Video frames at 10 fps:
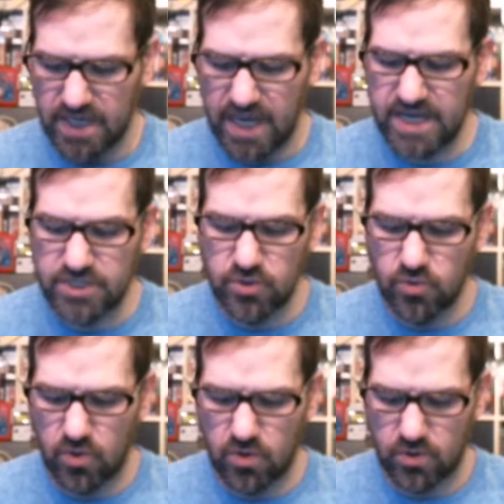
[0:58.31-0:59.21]
a
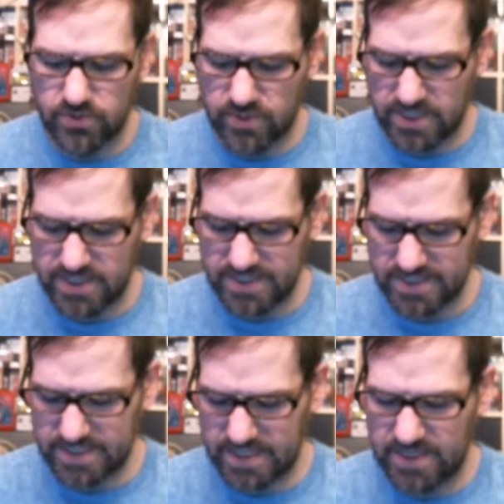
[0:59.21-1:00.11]
new old
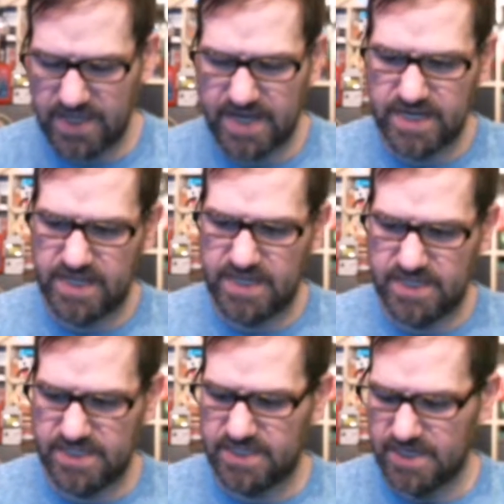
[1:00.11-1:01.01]
release, and that
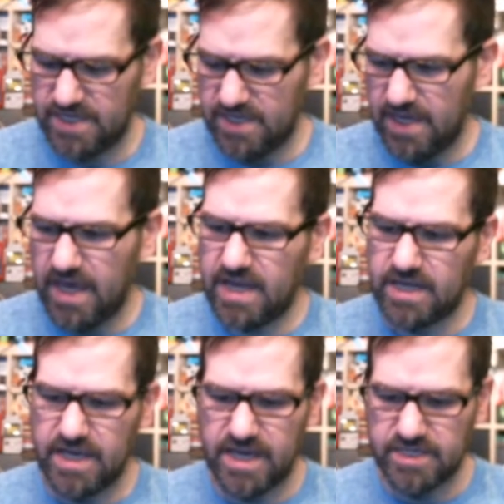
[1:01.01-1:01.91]
is
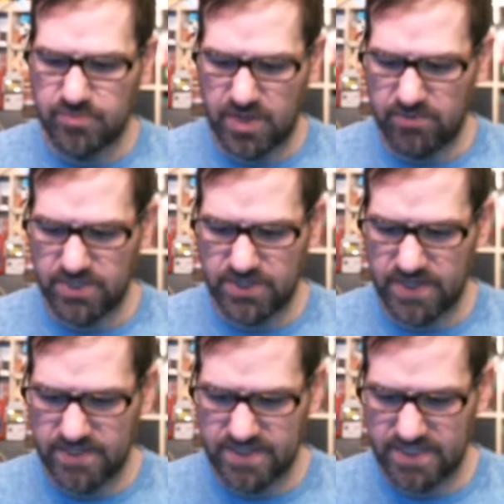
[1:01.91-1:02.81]
NIS published
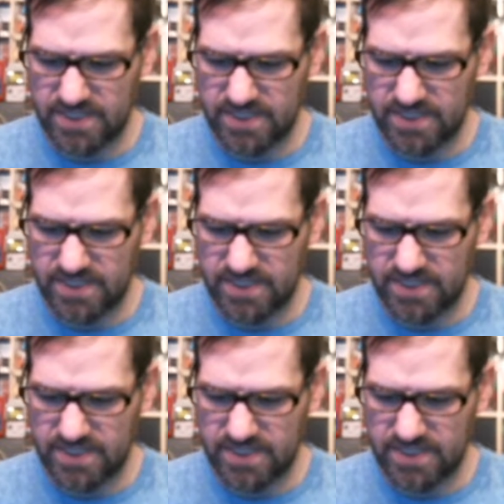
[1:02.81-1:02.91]
this.